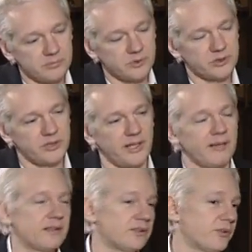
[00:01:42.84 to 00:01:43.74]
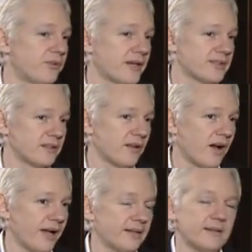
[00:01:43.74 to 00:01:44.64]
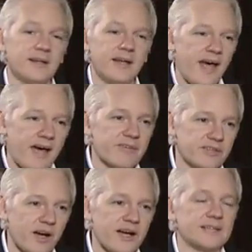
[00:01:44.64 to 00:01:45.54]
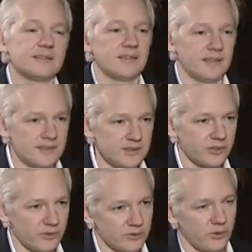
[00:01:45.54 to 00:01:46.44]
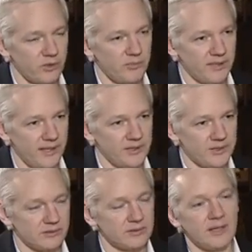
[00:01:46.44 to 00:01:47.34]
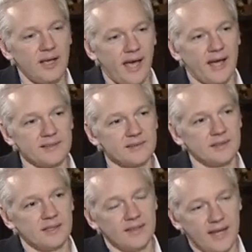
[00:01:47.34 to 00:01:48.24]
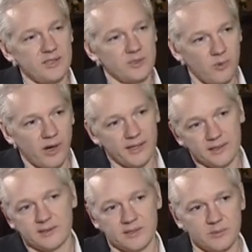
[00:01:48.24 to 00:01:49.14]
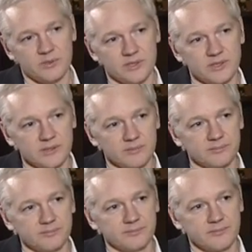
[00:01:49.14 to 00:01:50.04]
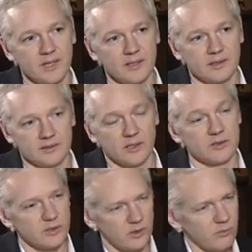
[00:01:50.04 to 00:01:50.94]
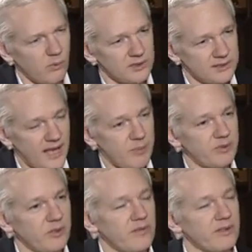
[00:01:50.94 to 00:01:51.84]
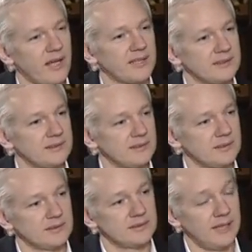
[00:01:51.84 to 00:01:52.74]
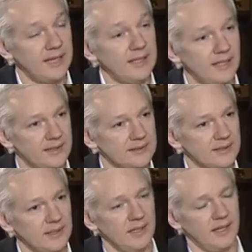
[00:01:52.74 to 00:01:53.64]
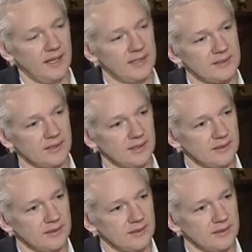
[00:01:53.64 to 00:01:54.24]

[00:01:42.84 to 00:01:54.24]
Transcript: pushed there in 2009, advertised in its internal documentation as nationwide interception system. So what's happened over the last 10 years is